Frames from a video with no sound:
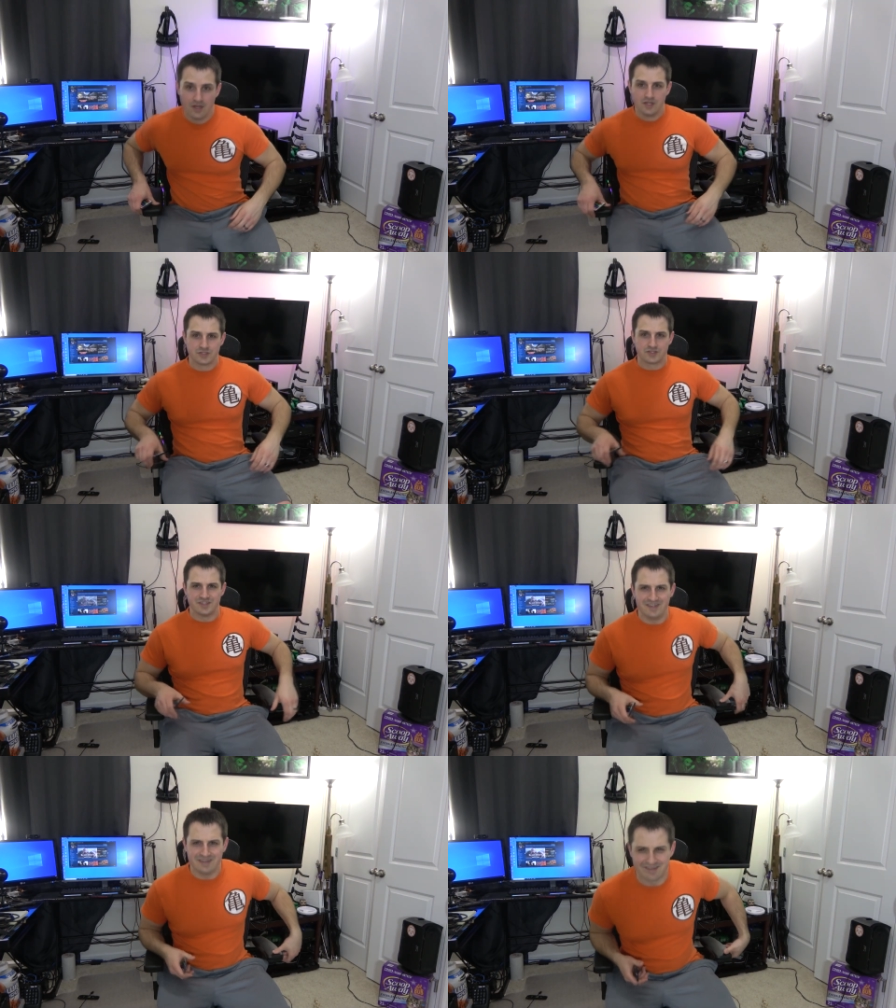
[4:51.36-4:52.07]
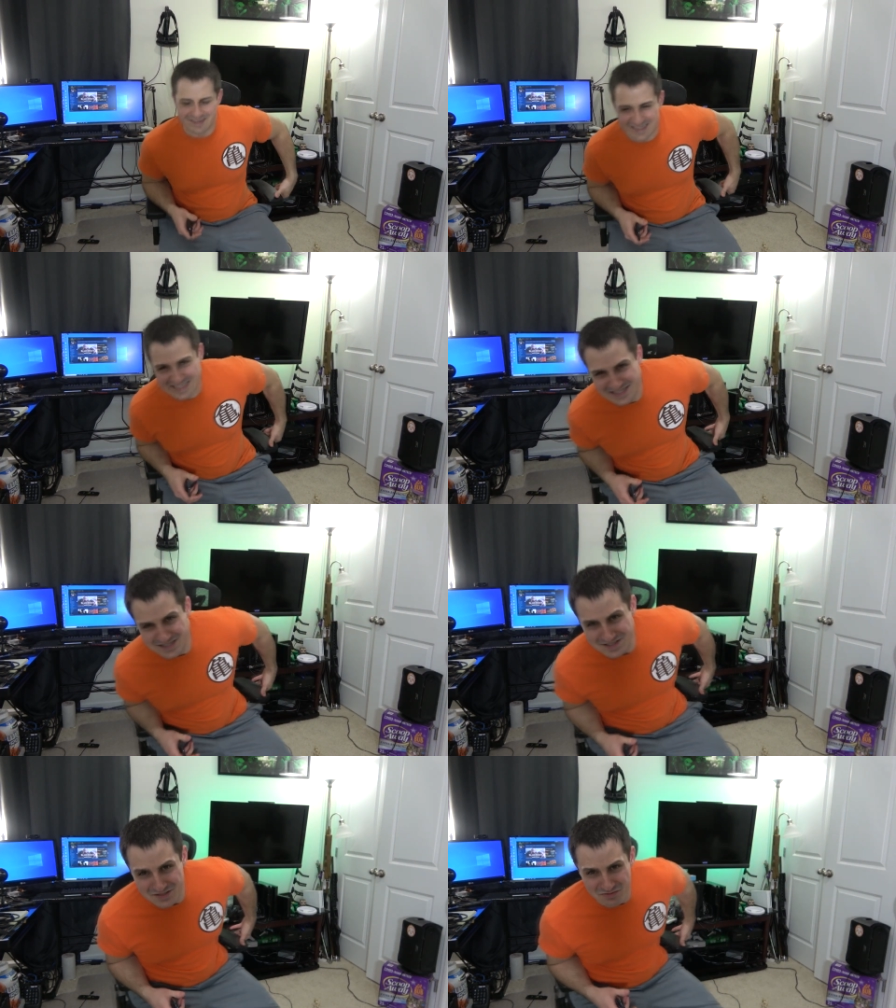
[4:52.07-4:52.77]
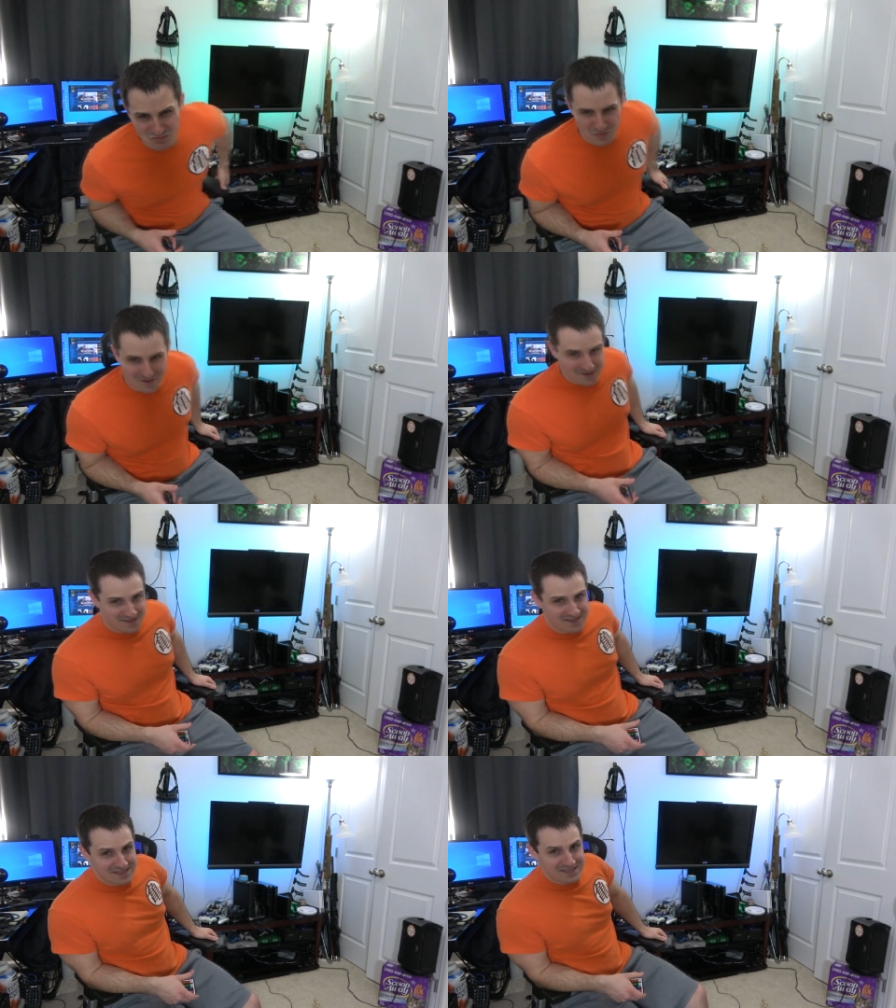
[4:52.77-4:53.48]
So, is it
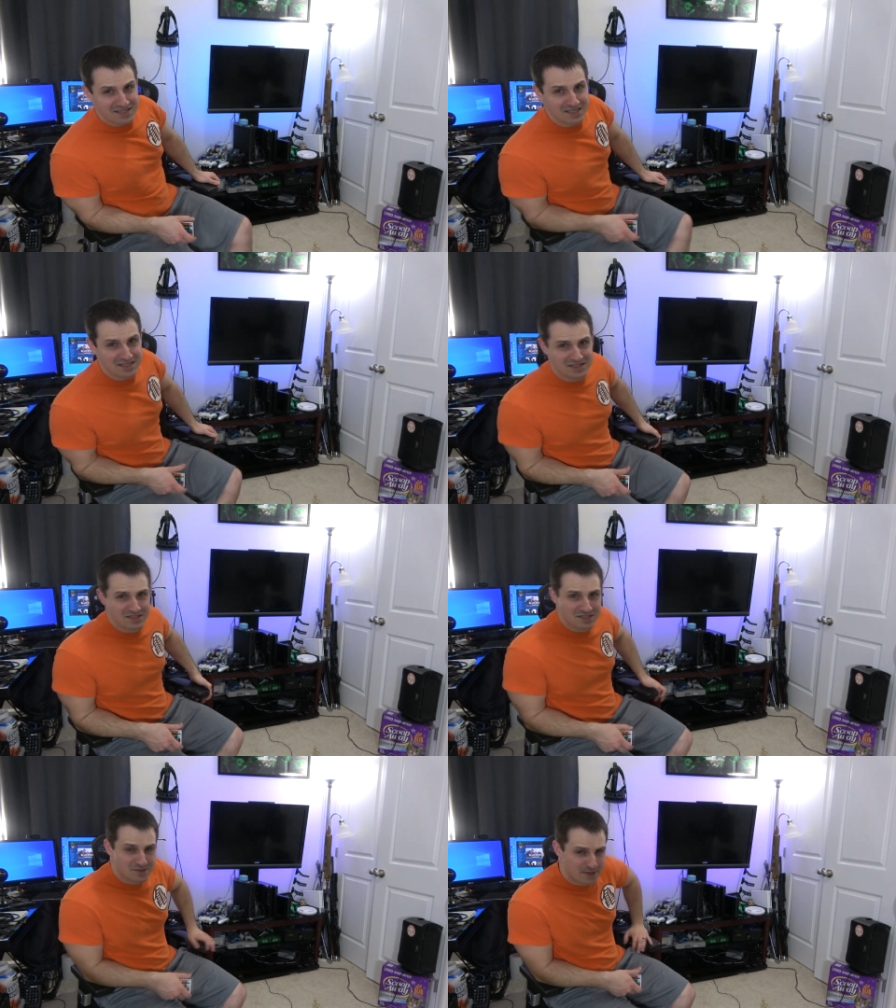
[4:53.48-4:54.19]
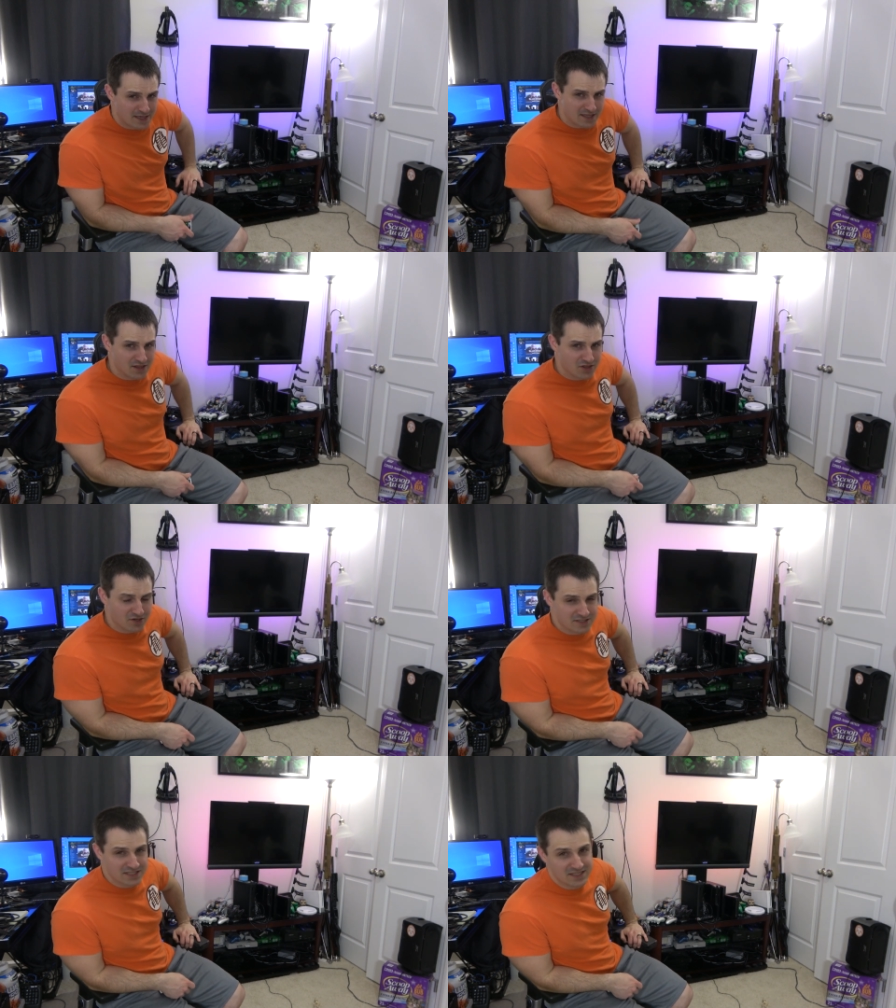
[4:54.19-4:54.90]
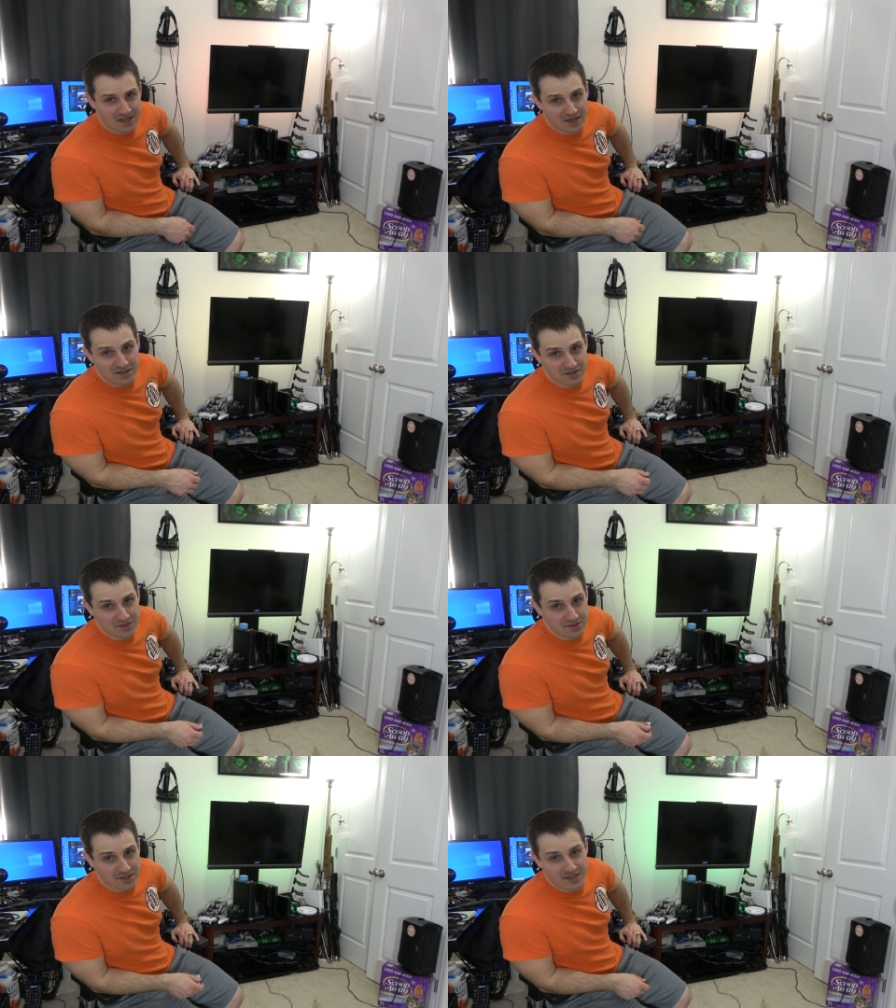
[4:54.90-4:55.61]
worth it to spend
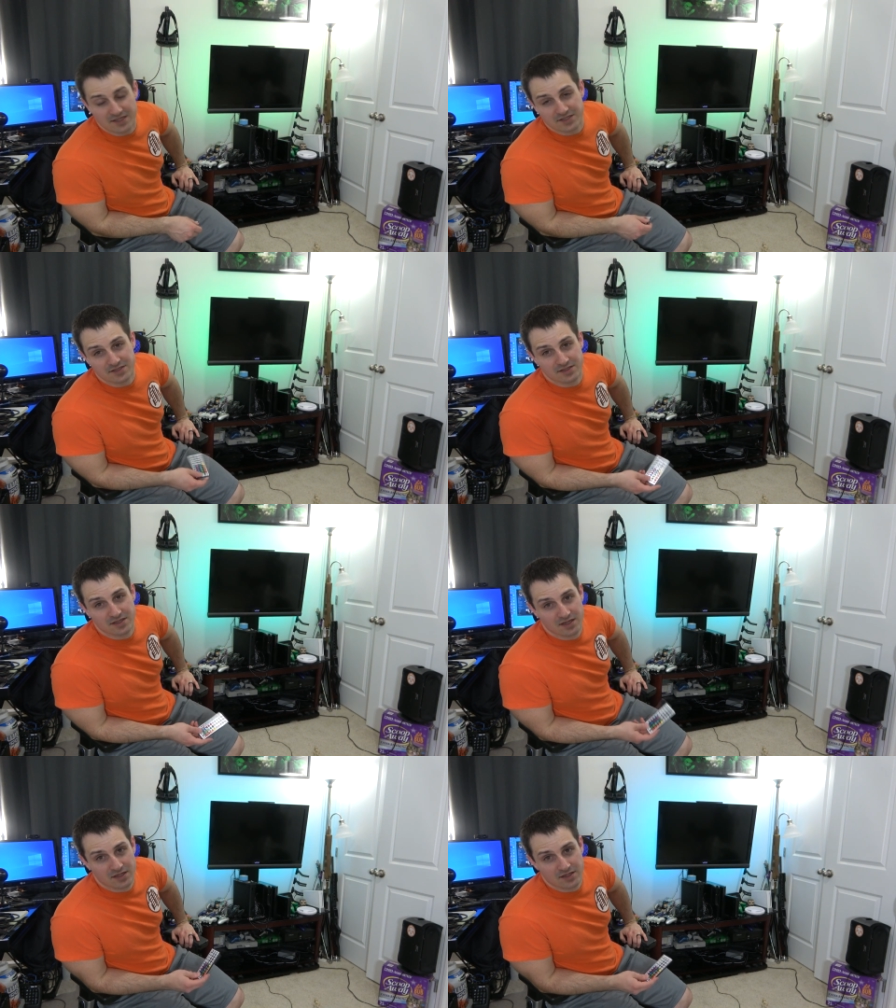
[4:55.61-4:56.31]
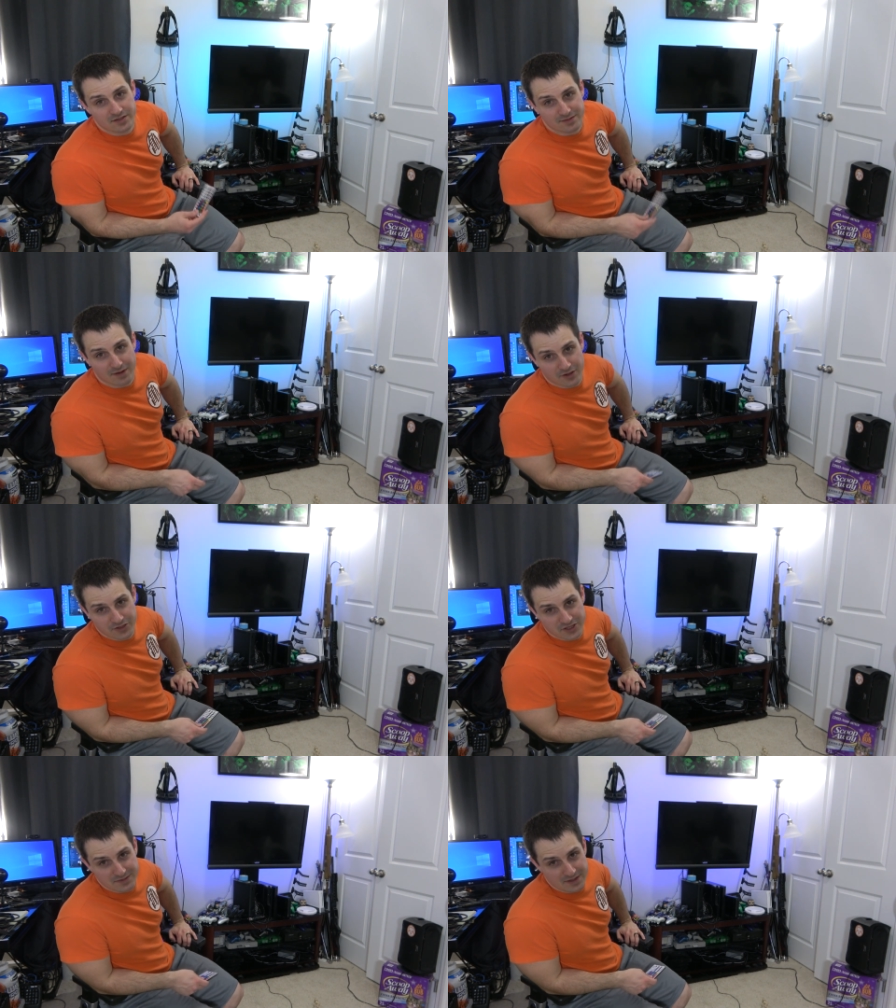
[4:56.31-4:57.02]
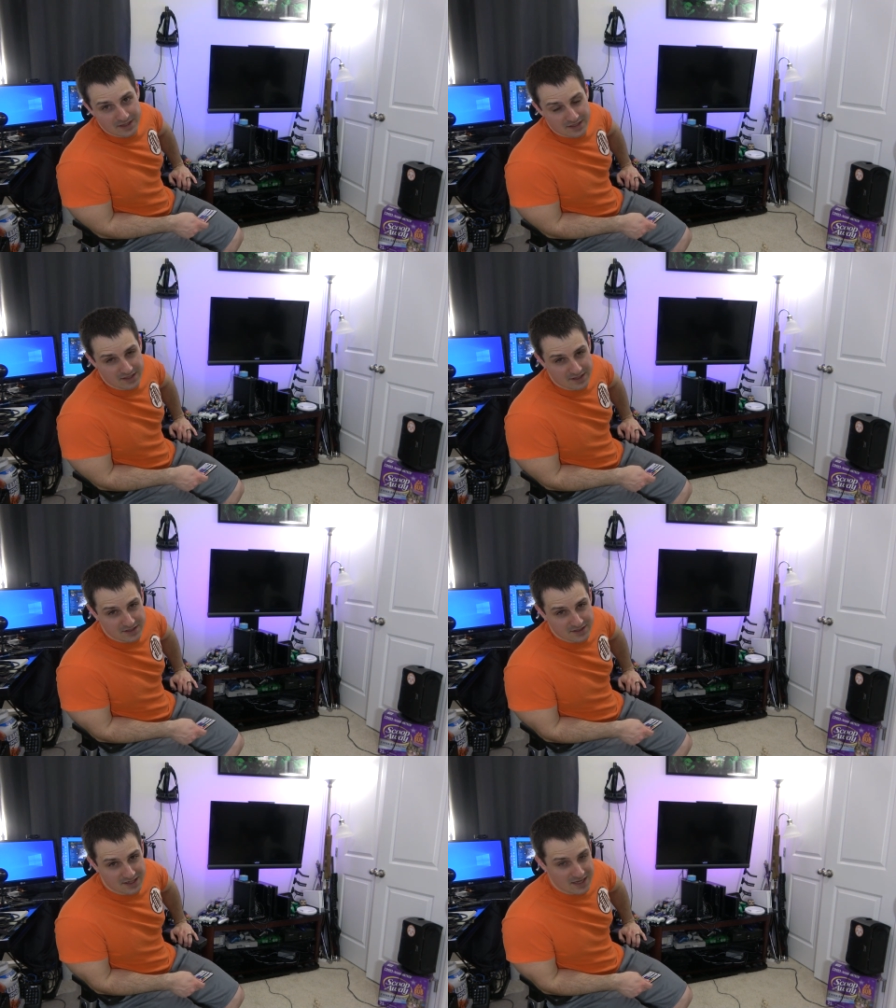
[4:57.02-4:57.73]
$13 on some RGB LEDs on